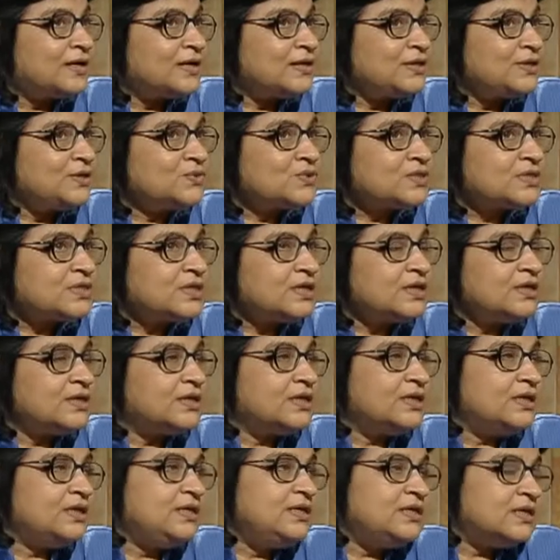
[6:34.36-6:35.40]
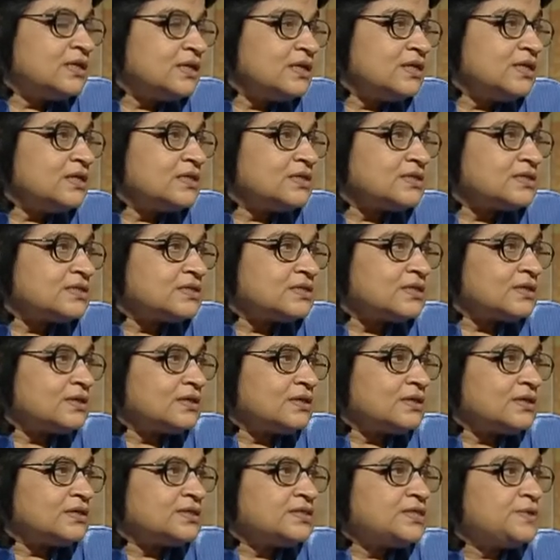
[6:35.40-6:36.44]
you see, Ying is,
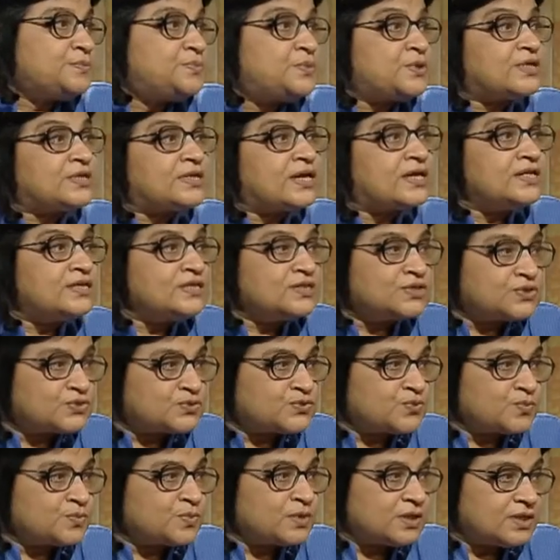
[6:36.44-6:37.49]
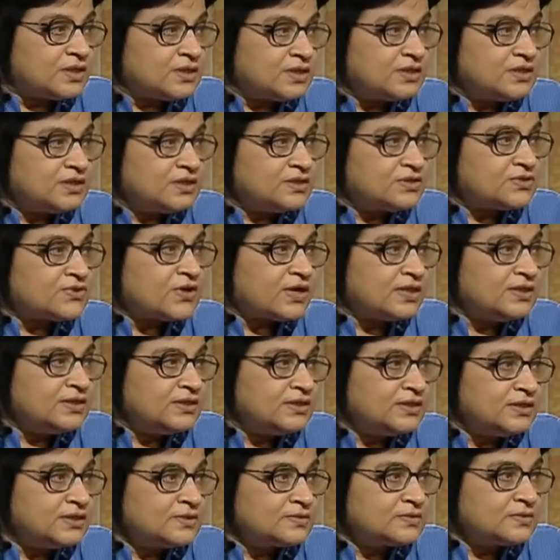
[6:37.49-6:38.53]
she pretends to be
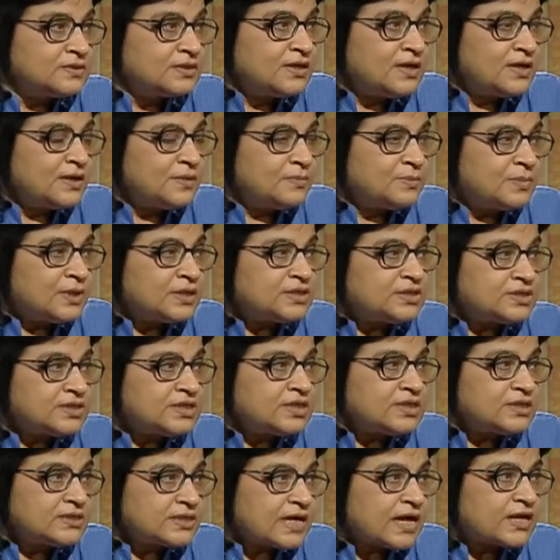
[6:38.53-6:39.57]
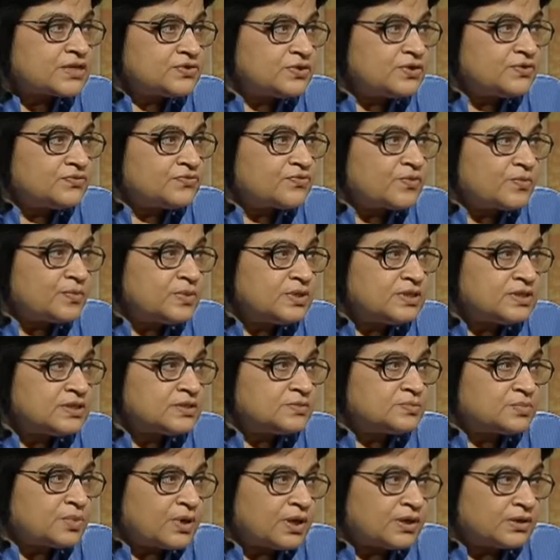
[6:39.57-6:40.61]
Chinese, but she's actually from Indian
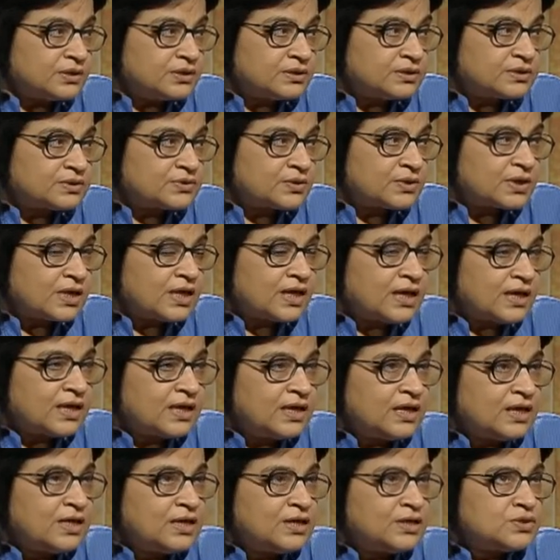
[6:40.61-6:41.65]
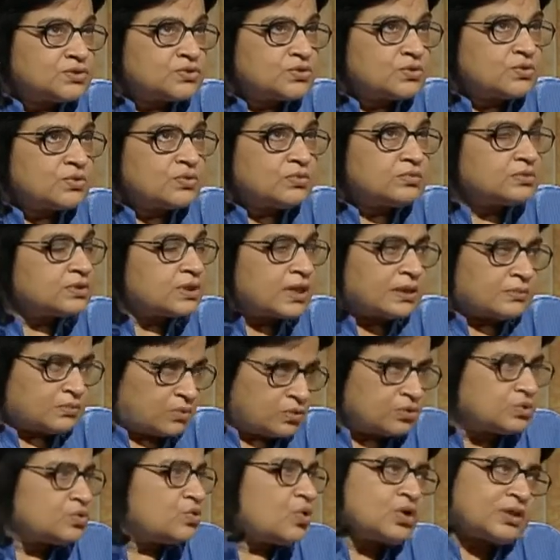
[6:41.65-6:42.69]
parents, okay? So,
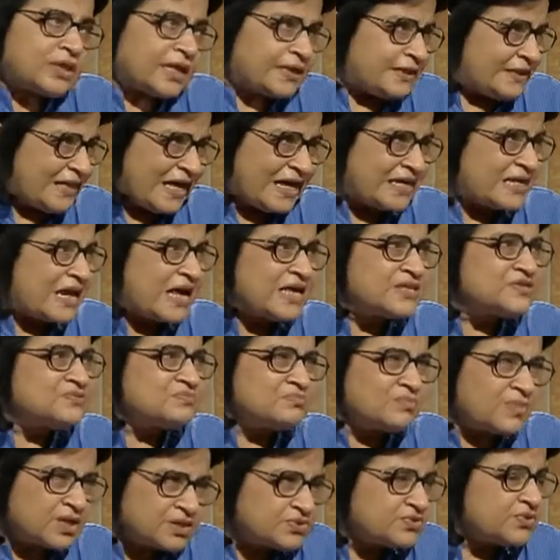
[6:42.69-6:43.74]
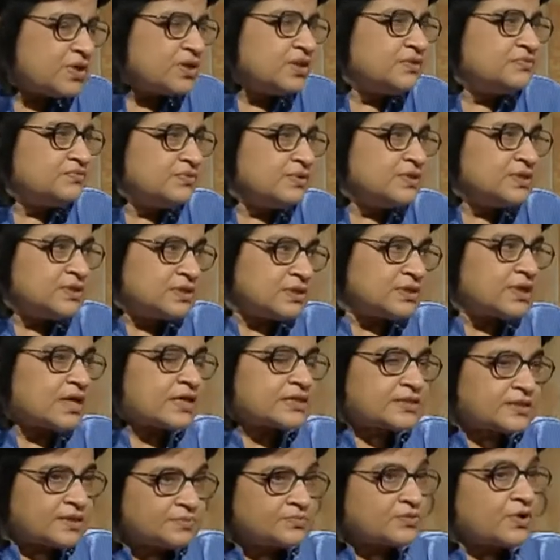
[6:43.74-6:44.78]
not that that has much relevance,
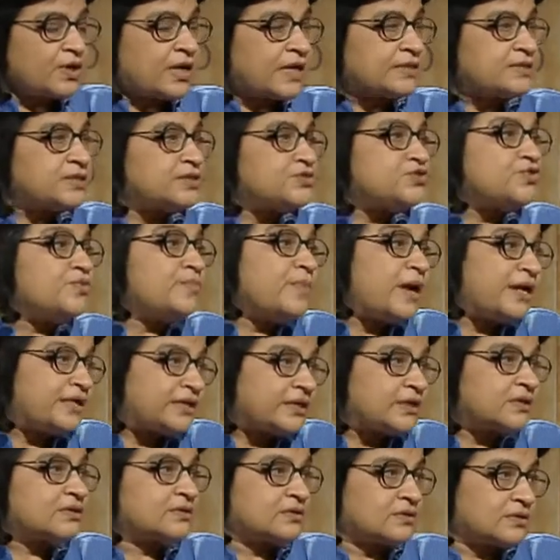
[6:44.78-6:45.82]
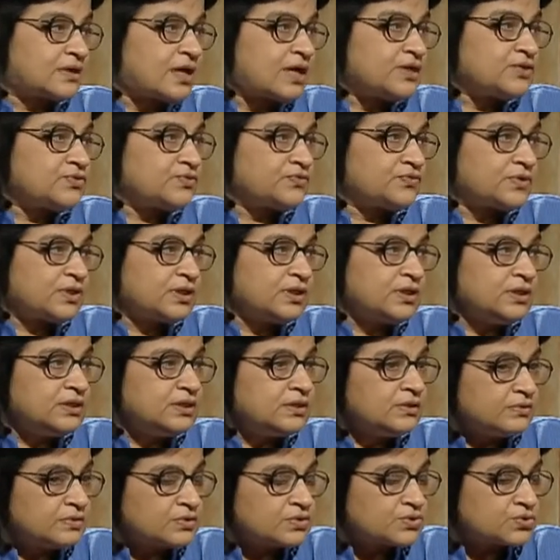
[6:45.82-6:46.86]
except as a dramatic kind of thing in
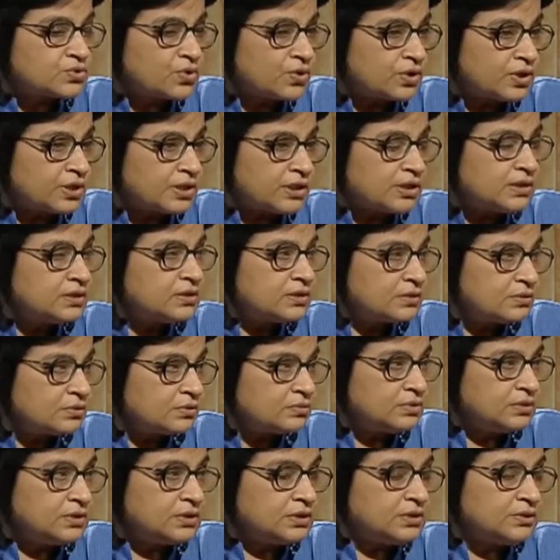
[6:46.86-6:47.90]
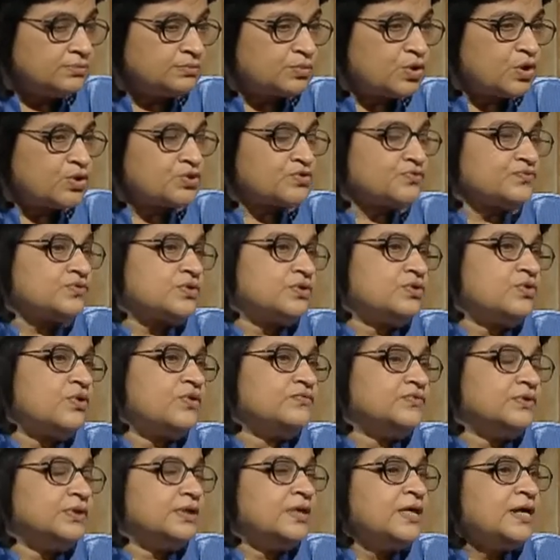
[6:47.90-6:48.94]
the story, in the whole plot of the
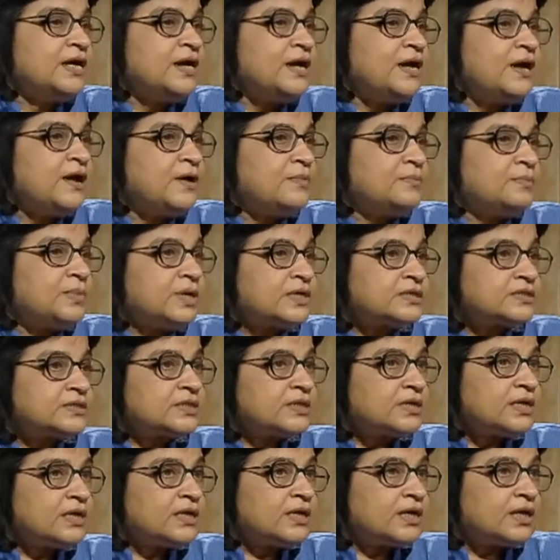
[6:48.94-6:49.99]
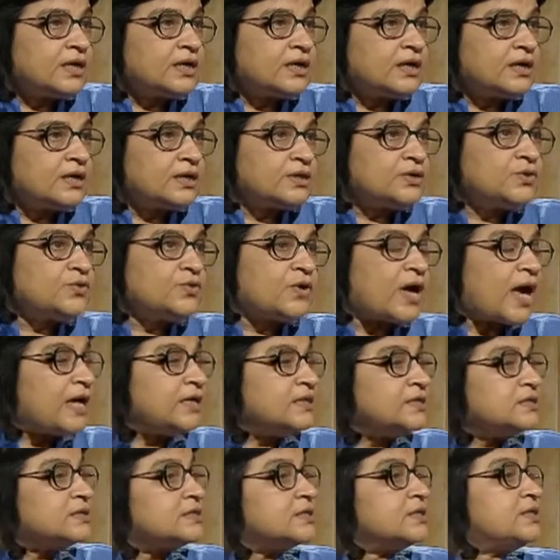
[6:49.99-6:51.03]
novel. But, you know,
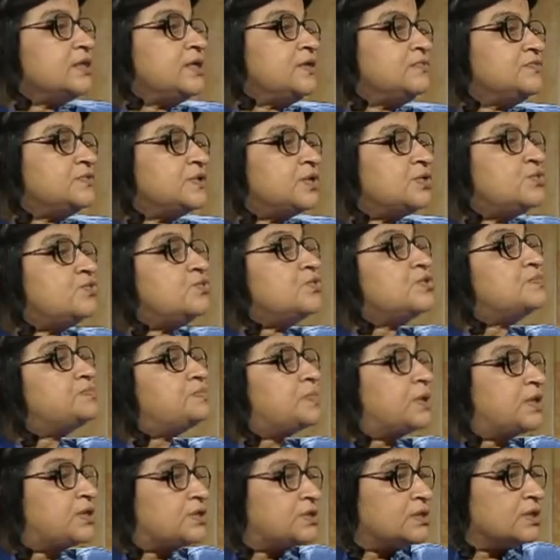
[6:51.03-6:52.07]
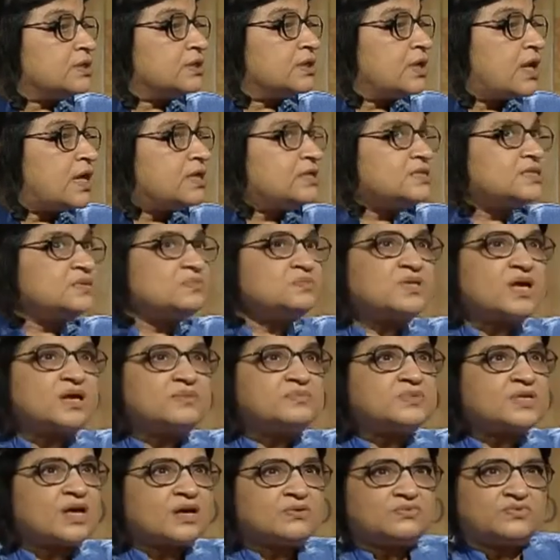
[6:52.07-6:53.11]
Alison gives a good picture. And
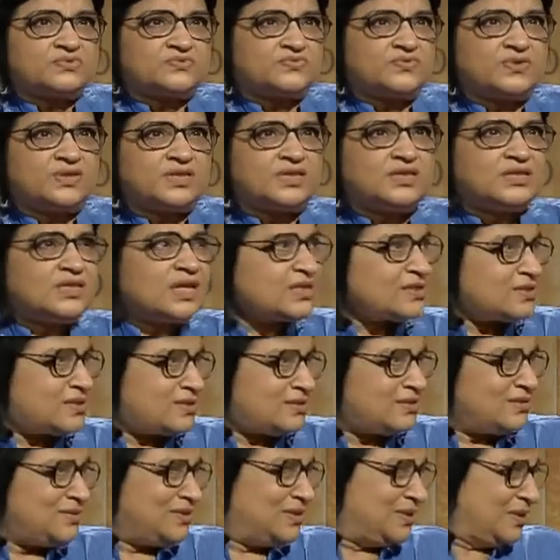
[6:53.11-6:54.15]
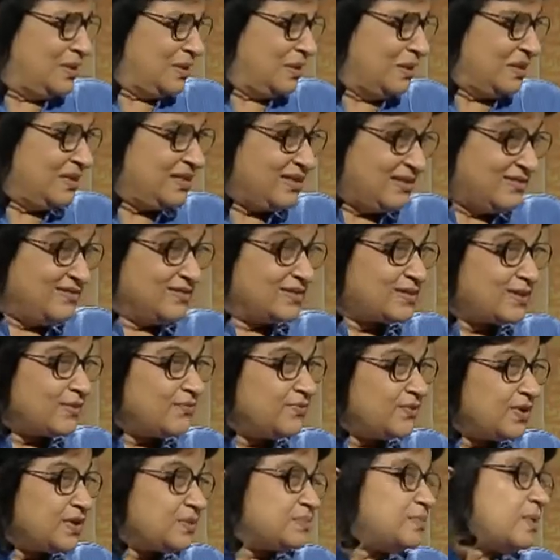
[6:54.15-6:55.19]
sometimes I was feeling that
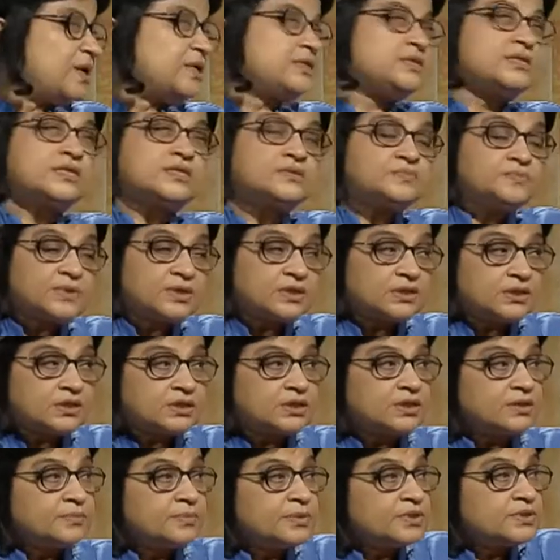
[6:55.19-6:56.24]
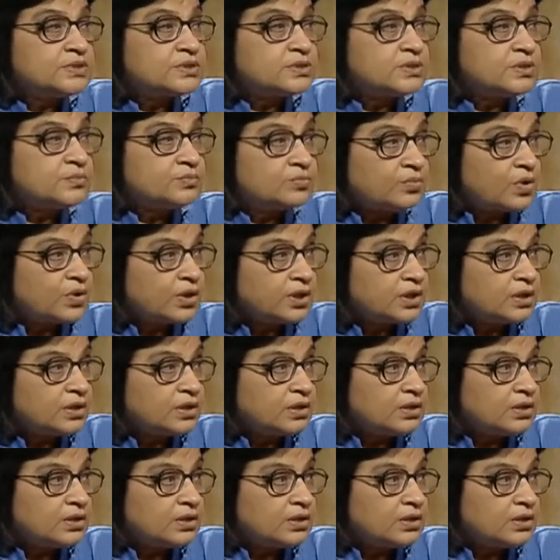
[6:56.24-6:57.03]
somewhere it might just be a little bit boring.